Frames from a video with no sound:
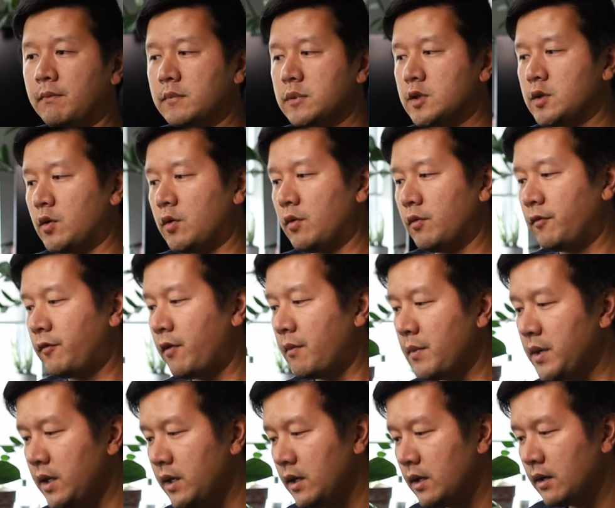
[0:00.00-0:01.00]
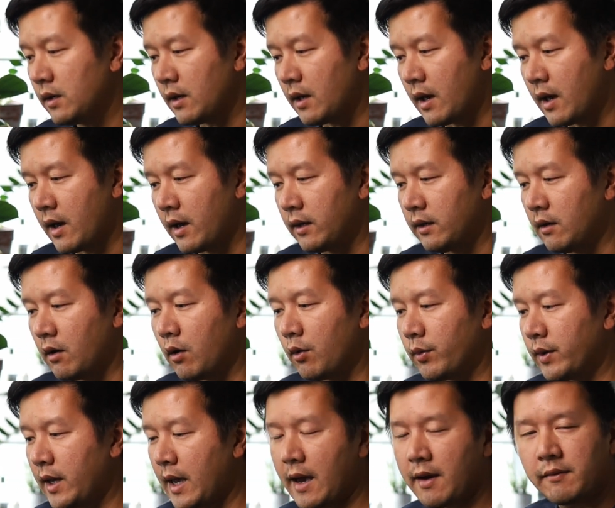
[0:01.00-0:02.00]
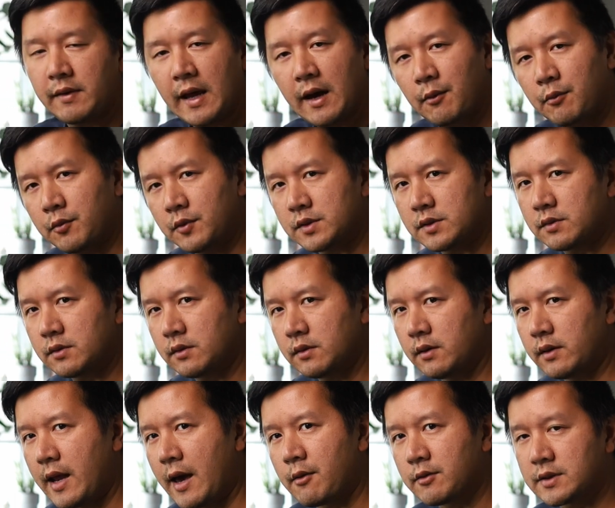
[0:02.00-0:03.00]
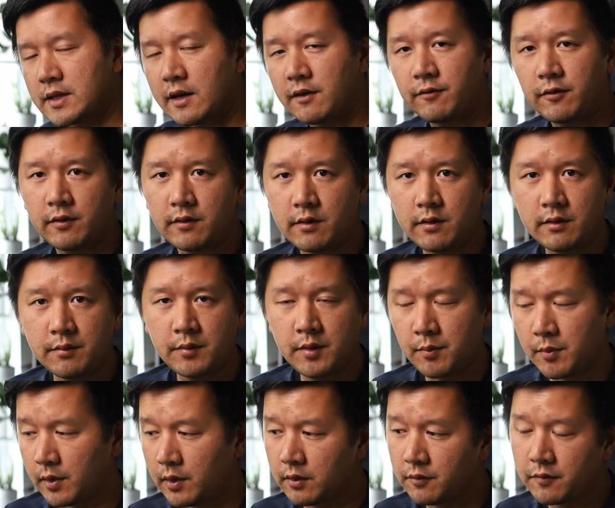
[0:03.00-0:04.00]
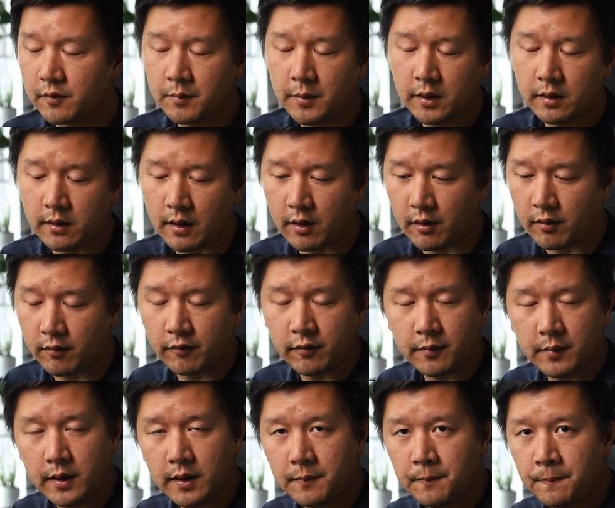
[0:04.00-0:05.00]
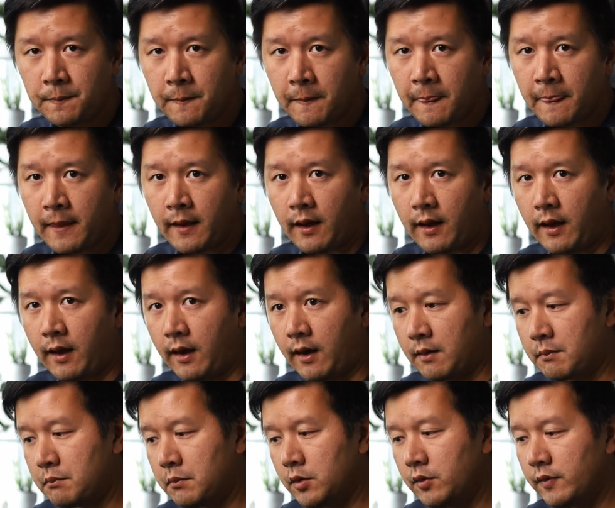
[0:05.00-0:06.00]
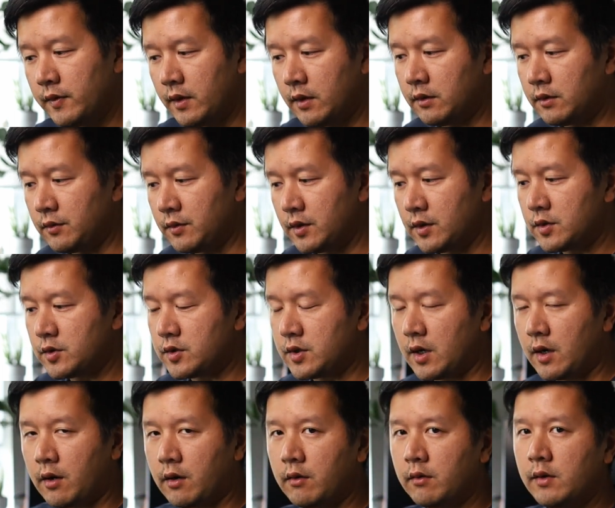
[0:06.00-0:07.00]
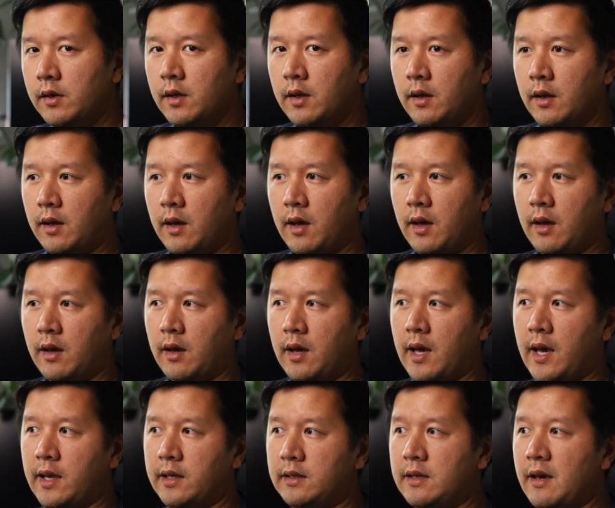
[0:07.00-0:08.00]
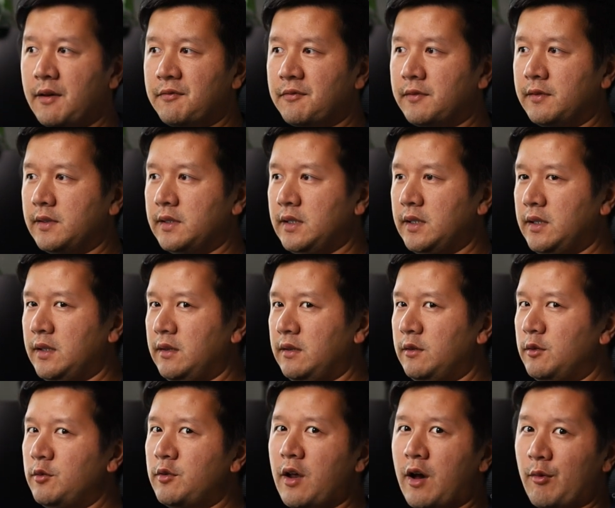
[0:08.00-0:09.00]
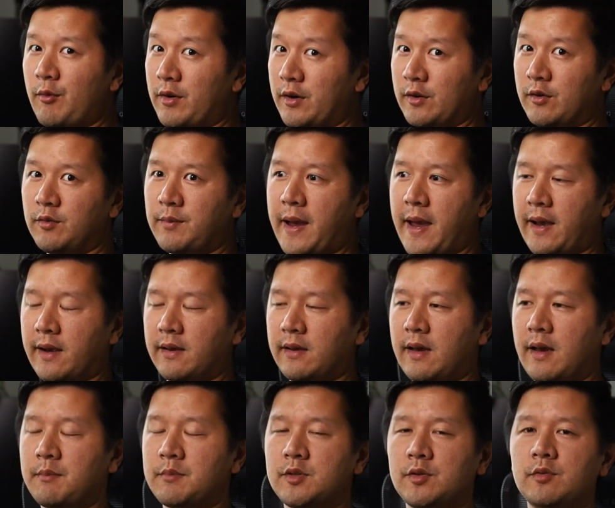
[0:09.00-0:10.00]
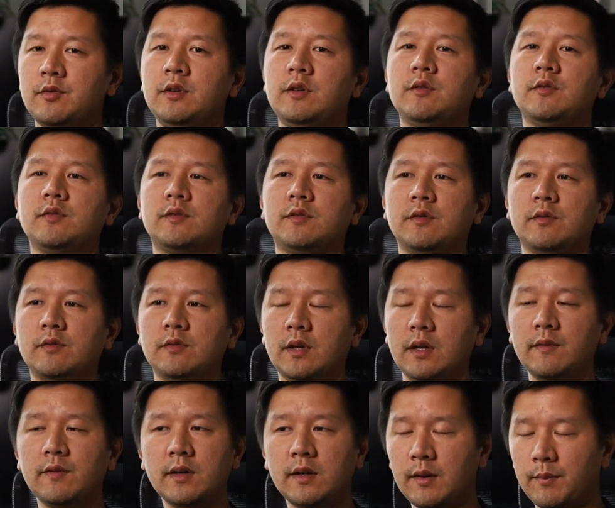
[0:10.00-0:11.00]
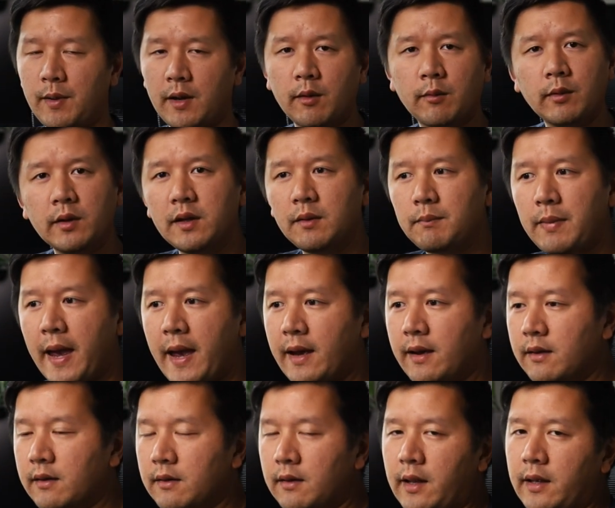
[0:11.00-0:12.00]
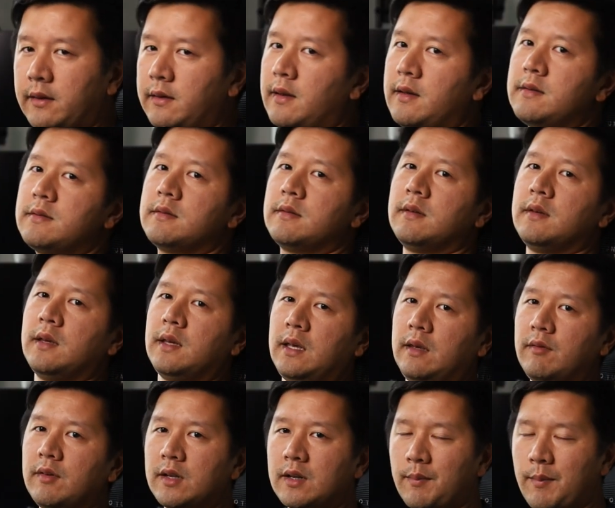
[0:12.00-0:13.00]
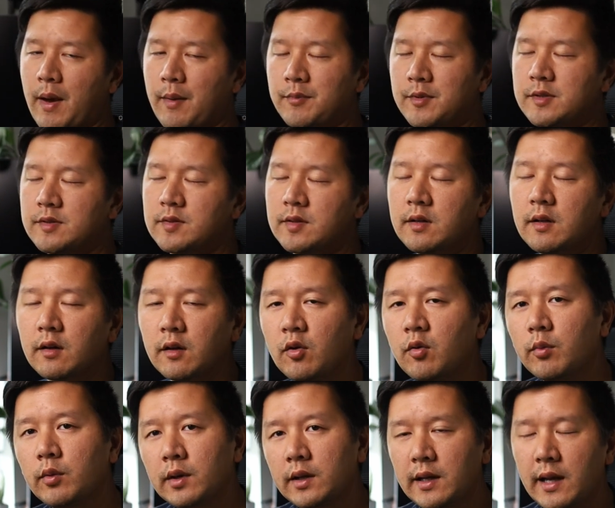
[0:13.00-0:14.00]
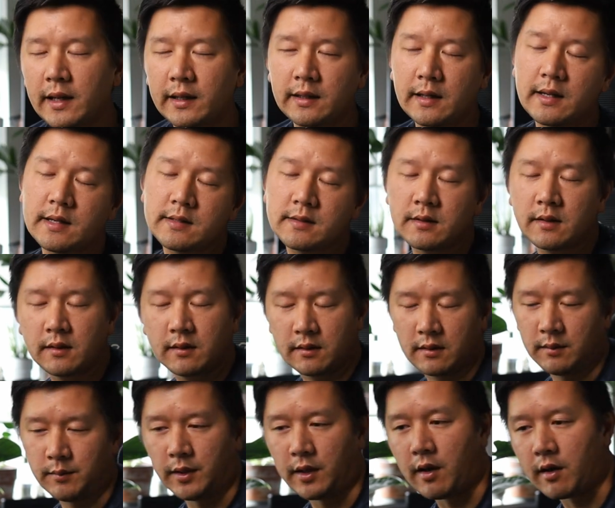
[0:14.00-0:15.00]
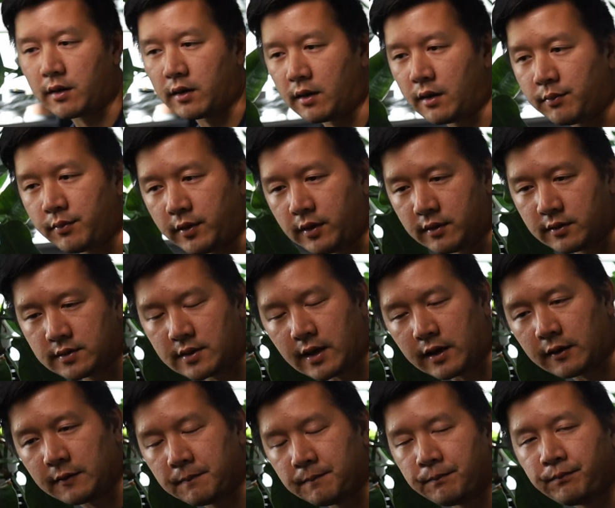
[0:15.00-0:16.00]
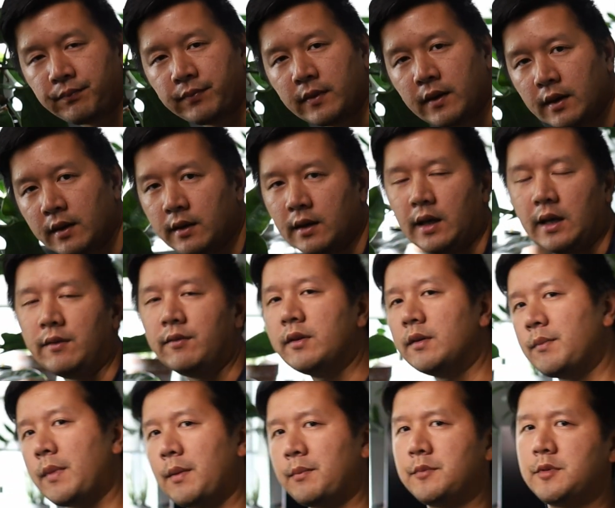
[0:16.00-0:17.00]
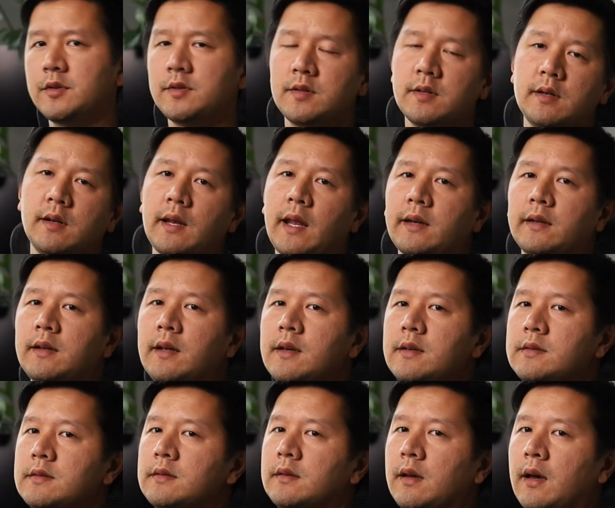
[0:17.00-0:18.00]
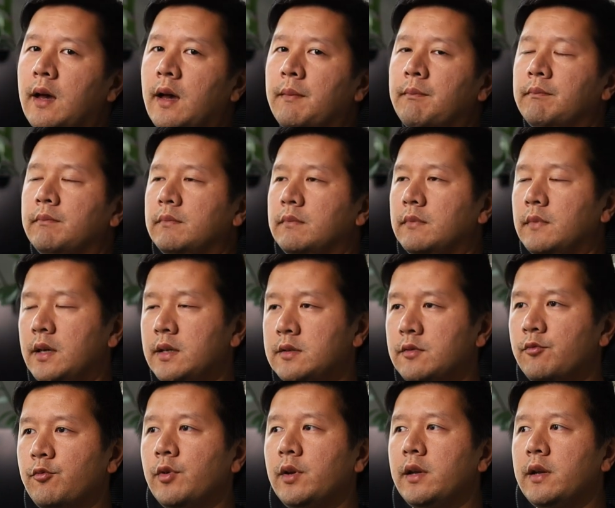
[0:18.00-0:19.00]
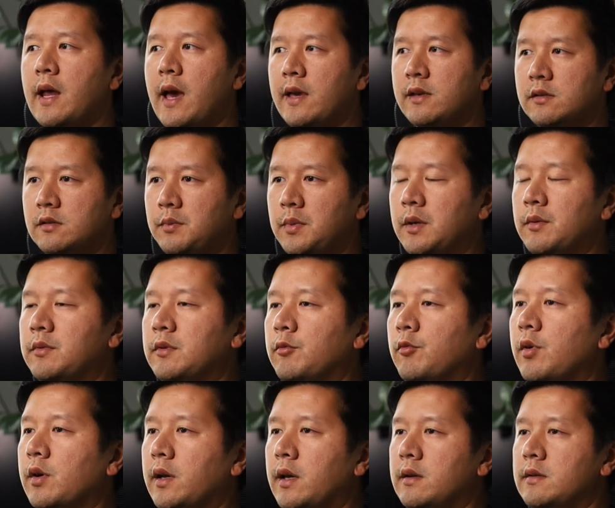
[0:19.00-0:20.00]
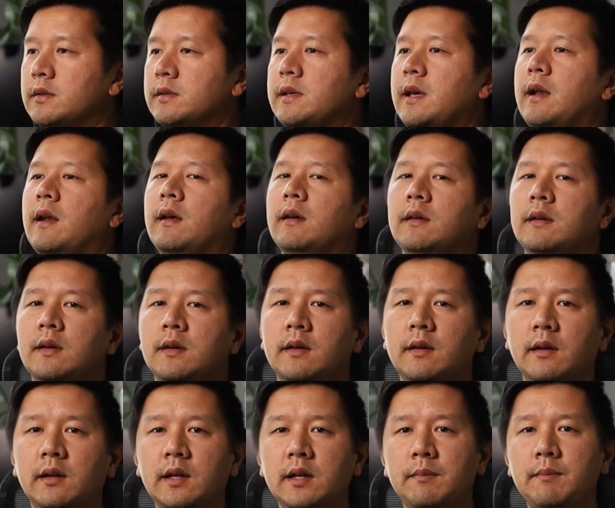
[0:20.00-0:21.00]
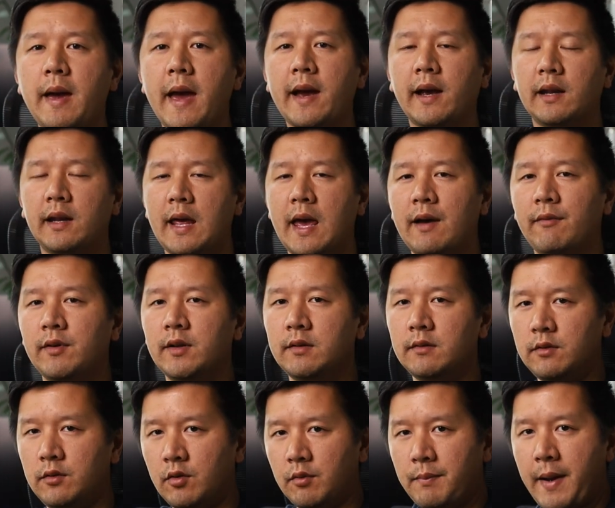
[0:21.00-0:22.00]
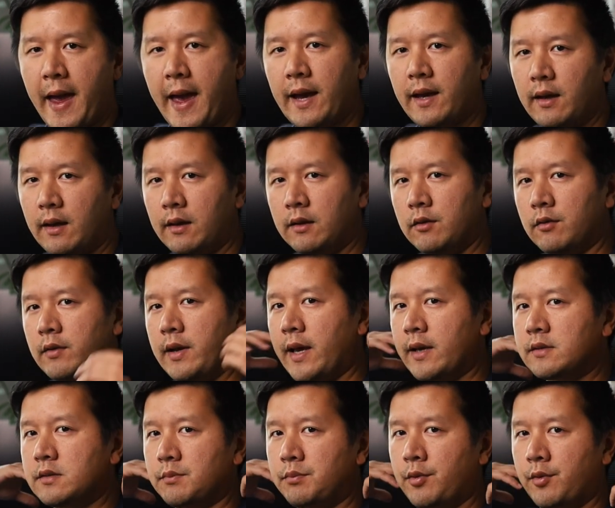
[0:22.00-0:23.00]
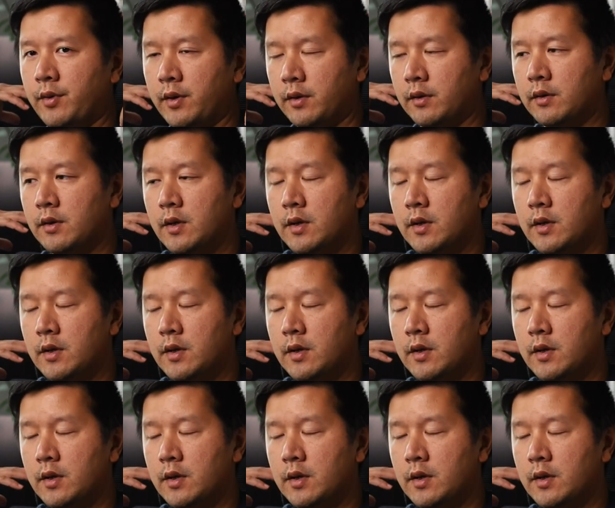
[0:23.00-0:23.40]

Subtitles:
So for me, I always have that was the downside for the Herman Miller for me, the Aeron for me. And moving into this chair, I definitely do not want to go back. I'm so used to, even if I don't lean back like this, even if I'm just sitting normally like this, let me lock it up here a second. Even if I'm just sitting like this, it's really nice to be able to walk and just kind of lean back and having your back and your neck supported.